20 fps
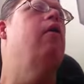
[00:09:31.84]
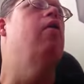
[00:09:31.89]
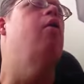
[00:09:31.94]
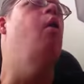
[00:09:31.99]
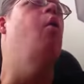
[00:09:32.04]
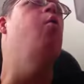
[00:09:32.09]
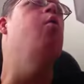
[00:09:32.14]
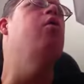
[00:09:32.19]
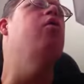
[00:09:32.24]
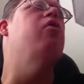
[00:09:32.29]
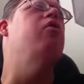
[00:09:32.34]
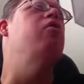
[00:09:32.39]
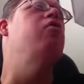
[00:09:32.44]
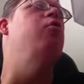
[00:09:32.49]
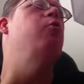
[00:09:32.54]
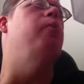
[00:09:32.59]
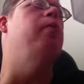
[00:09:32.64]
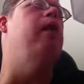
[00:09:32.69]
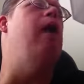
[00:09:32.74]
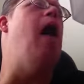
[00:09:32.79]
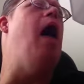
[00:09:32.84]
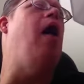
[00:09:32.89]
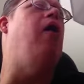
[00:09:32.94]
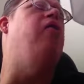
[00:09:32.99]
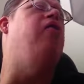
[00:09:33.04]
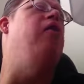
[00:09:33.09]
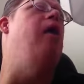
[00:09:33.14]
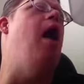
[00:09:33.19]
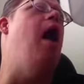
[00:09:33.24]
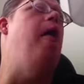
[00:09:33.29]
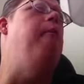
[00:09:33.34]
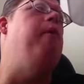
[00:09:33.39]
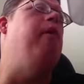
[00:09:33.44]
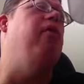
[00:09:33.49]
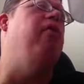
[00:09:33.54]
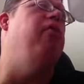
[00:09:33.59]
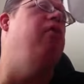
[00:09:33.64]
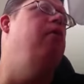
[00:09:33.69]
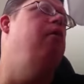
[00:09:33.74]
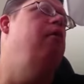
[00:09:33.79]
go listen to Black
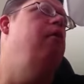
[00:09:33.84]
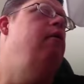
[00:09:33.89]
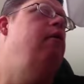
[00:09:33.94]
Sabbath